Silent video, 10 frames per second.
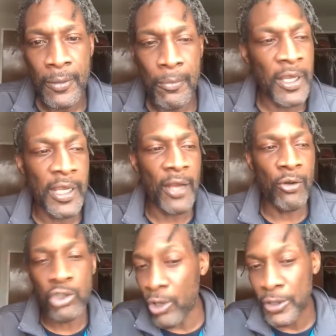But he had no
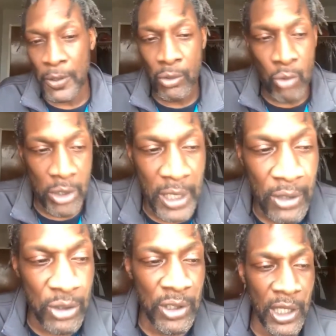choice but to walk down
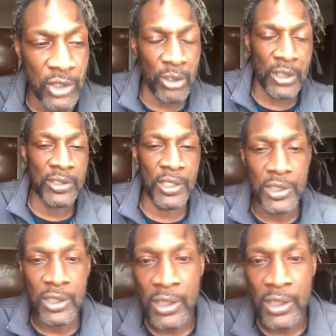to the next train station.